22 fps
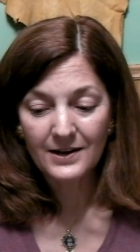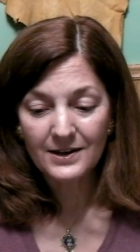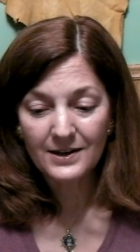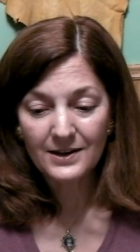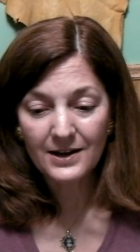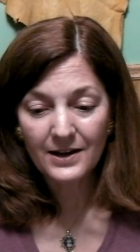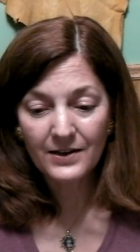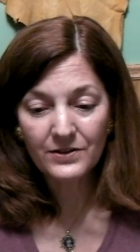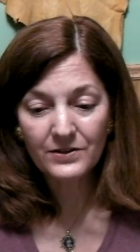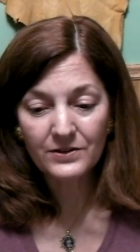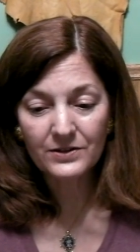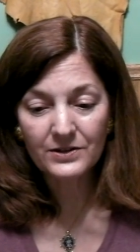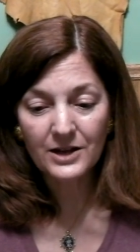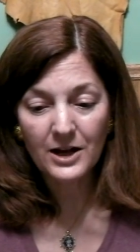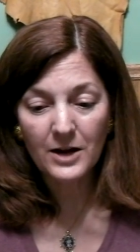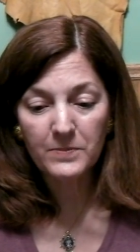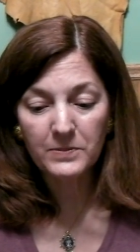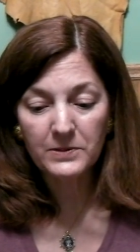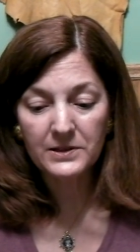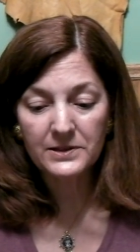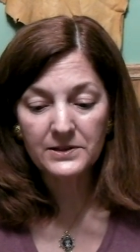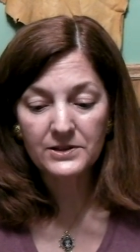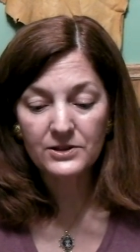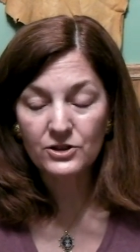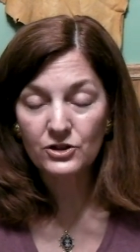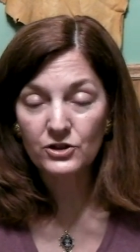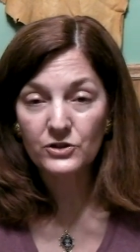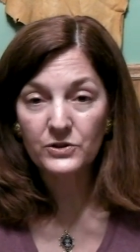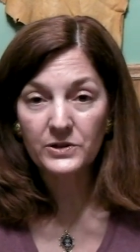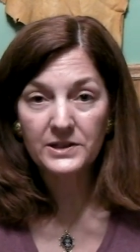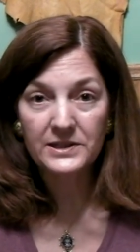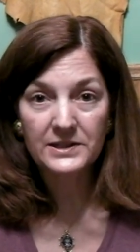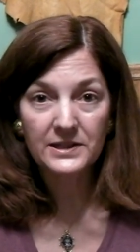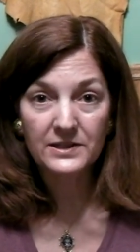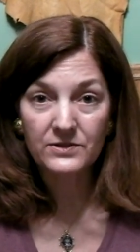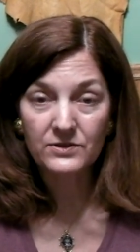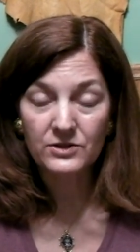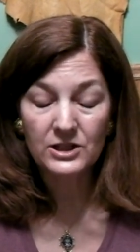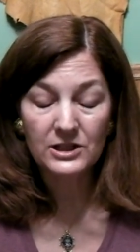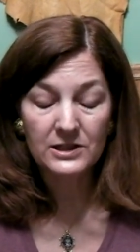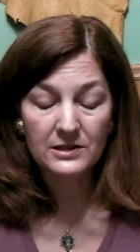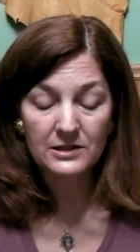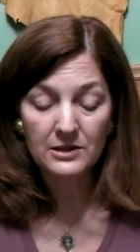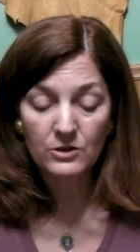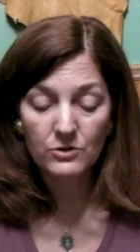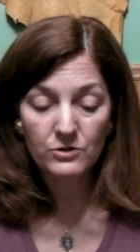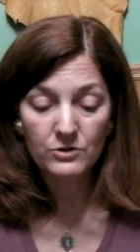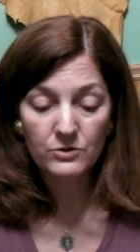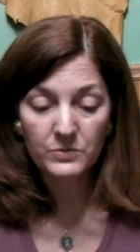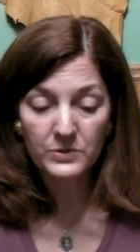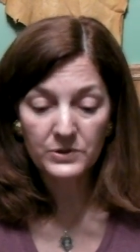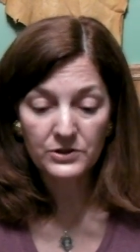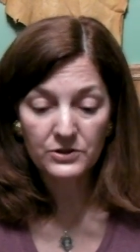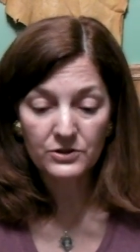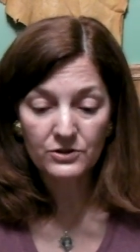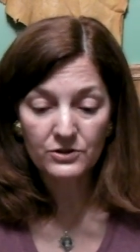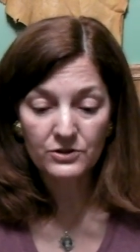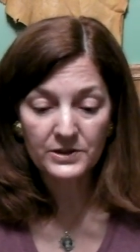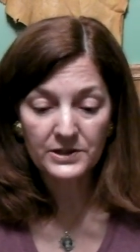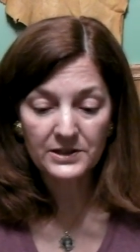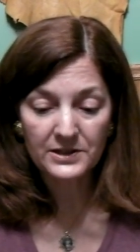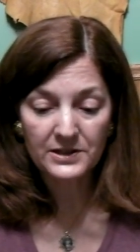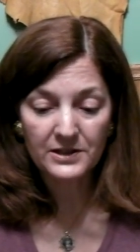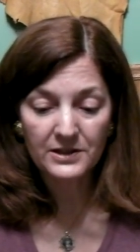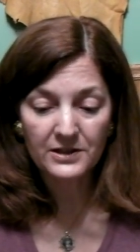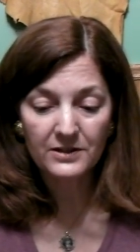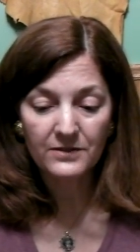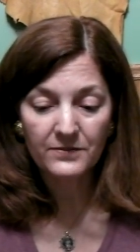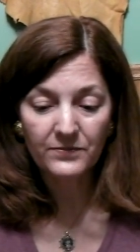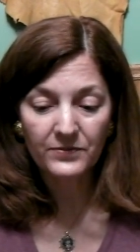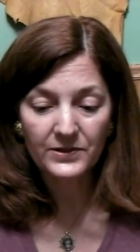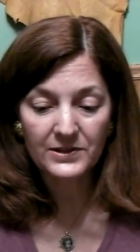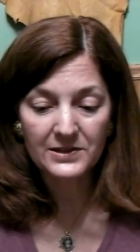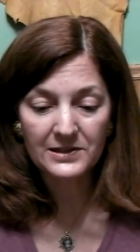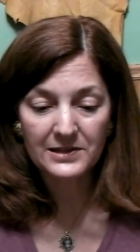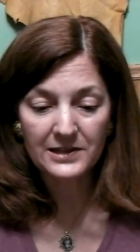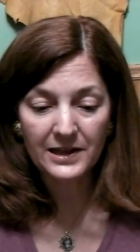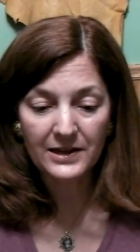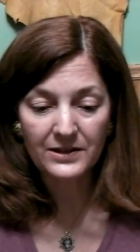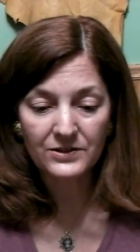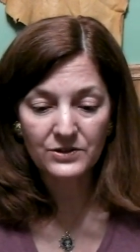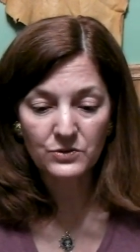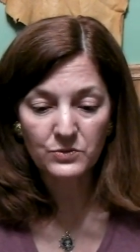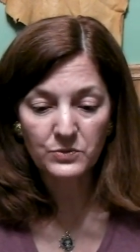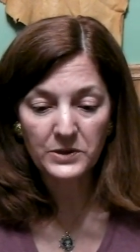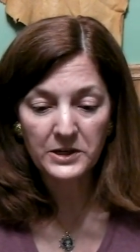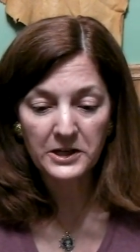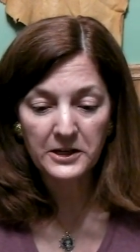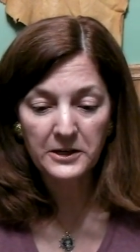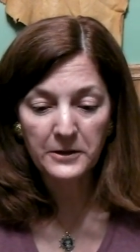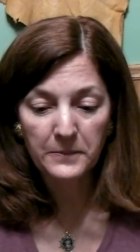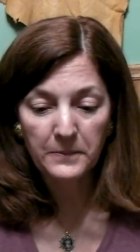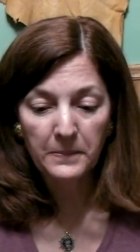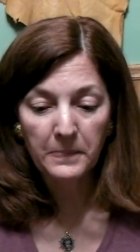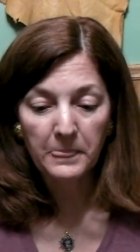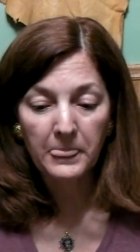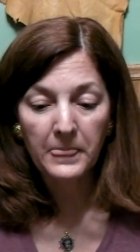Another couple of stories, it's just loaded with stories here this last week.